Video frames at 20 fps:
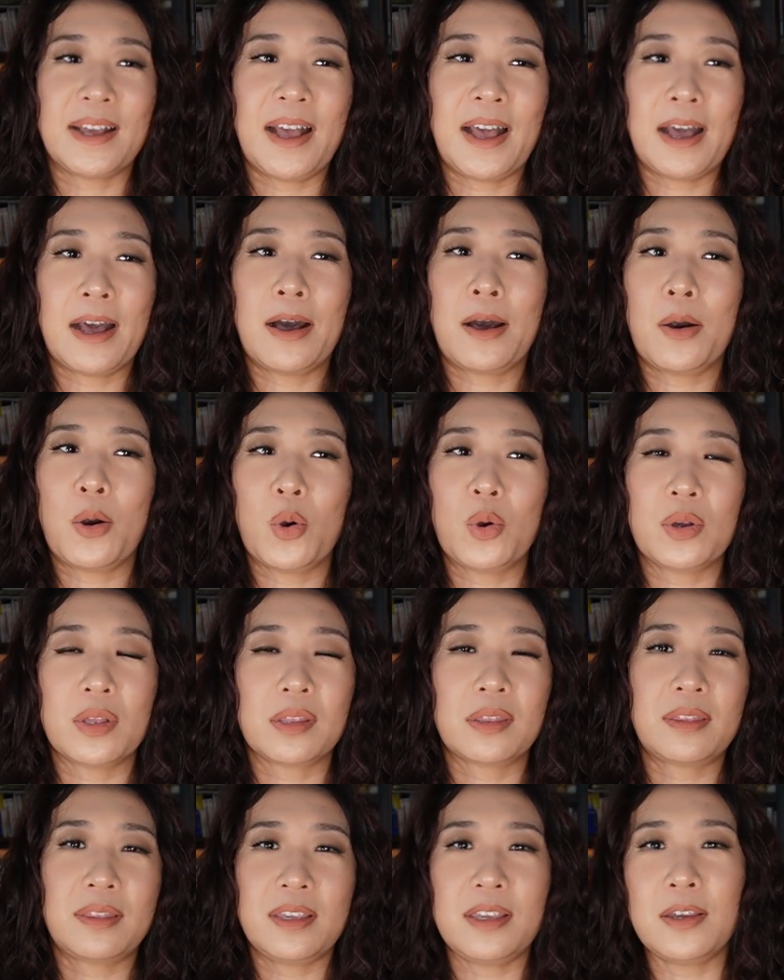how
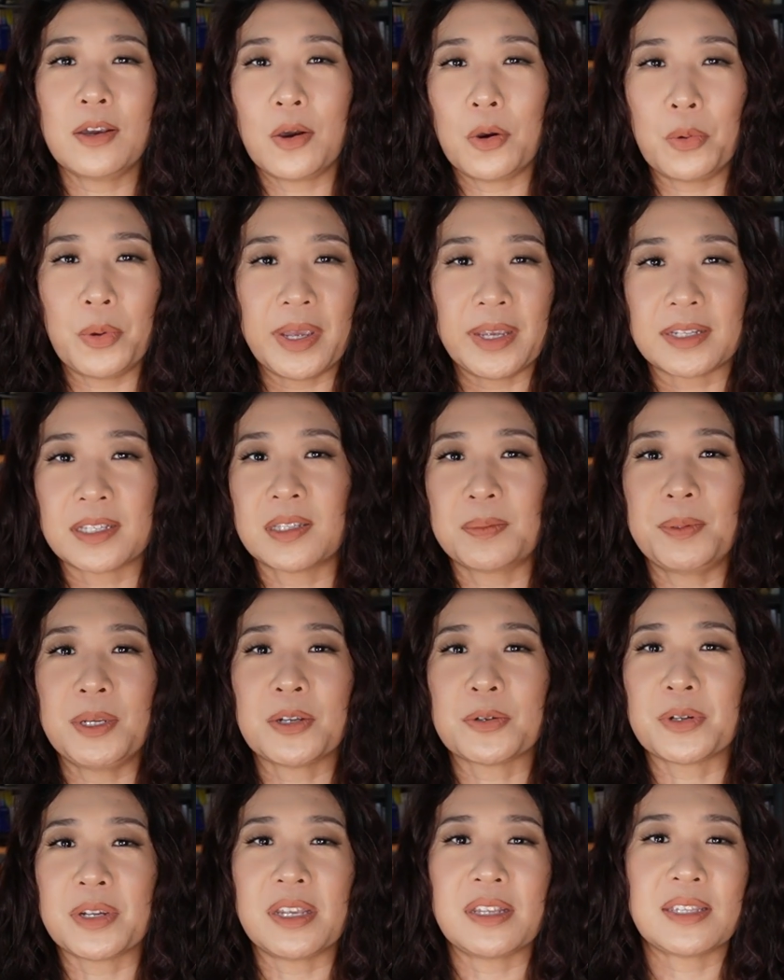Theo
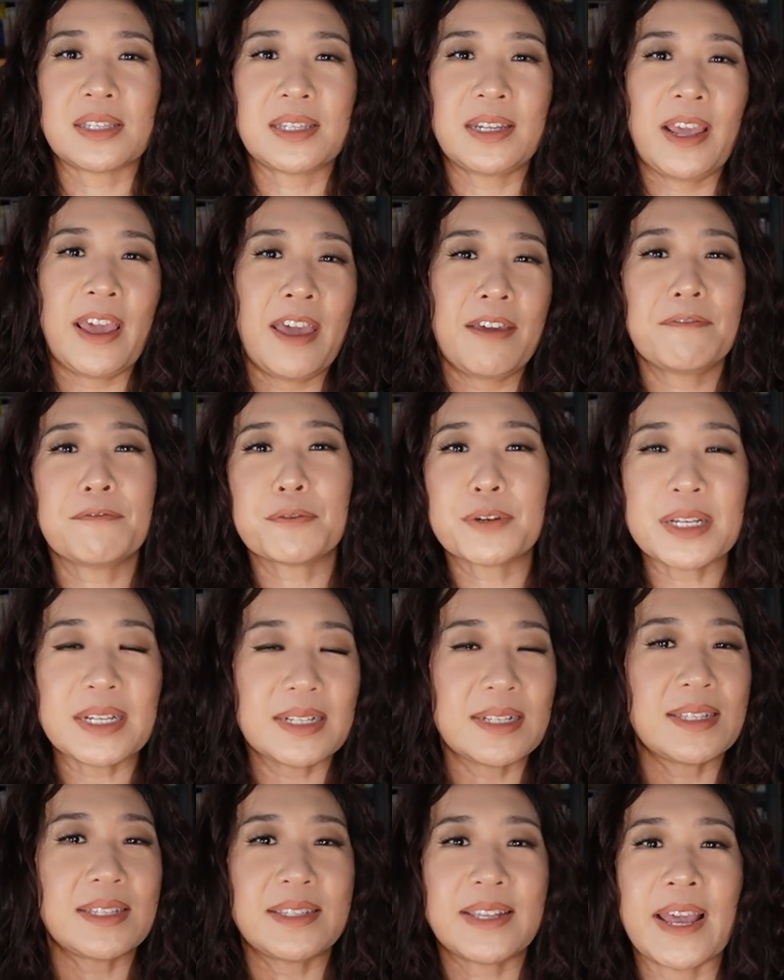experienced every
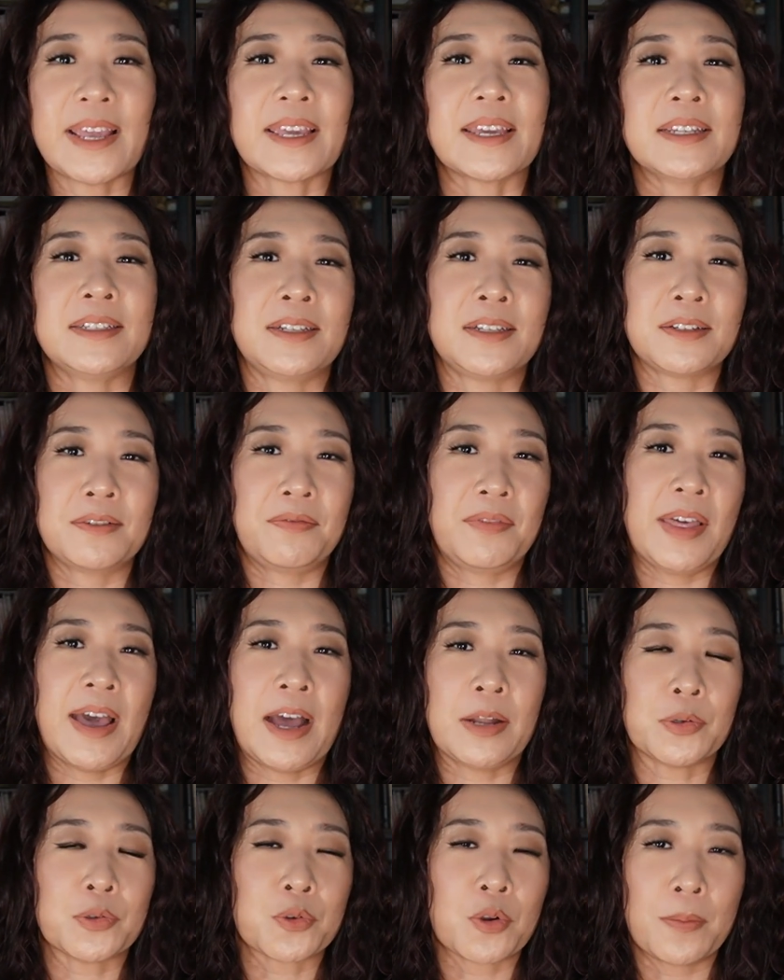second of
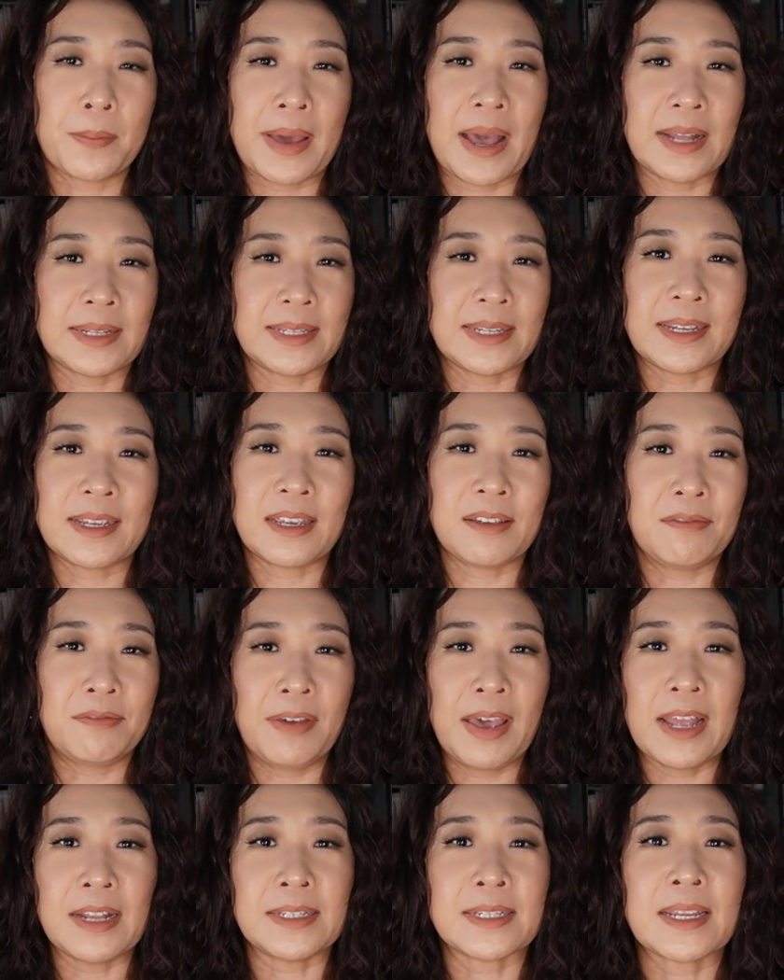that traumatic
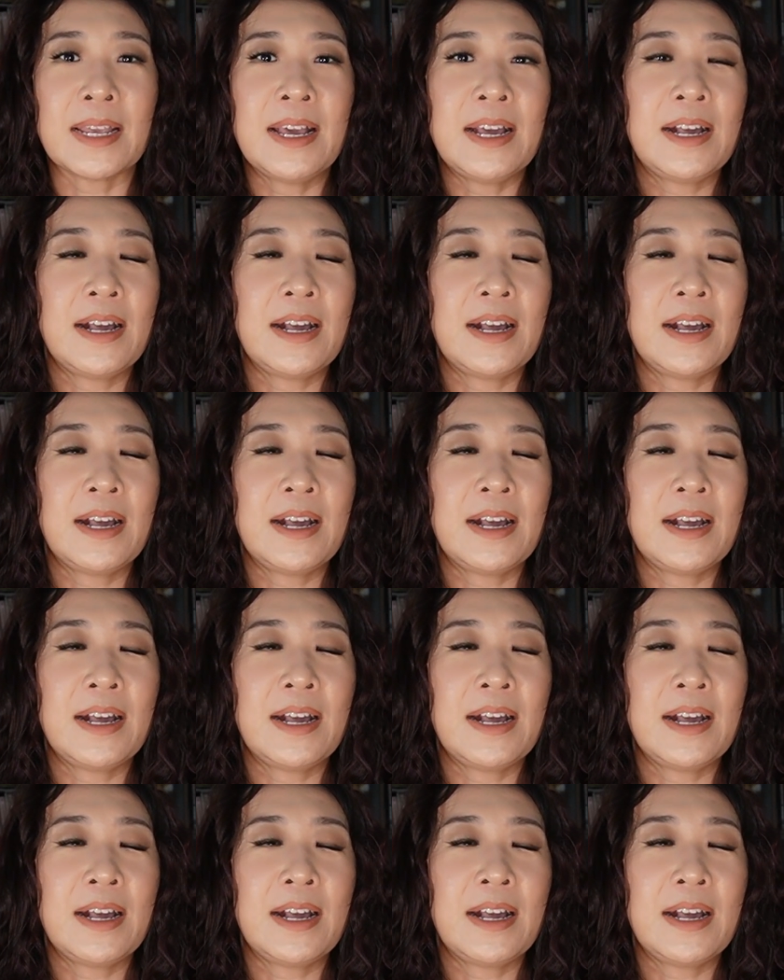event,